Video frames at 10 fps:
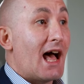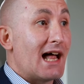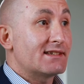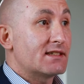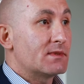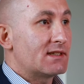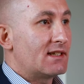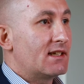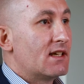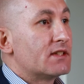
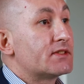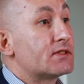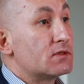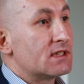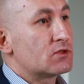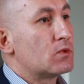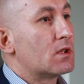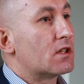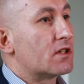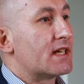Ultimately, students
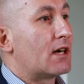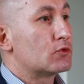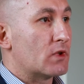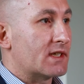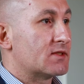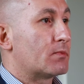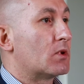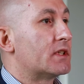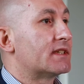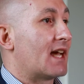will learn how to
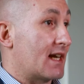exploit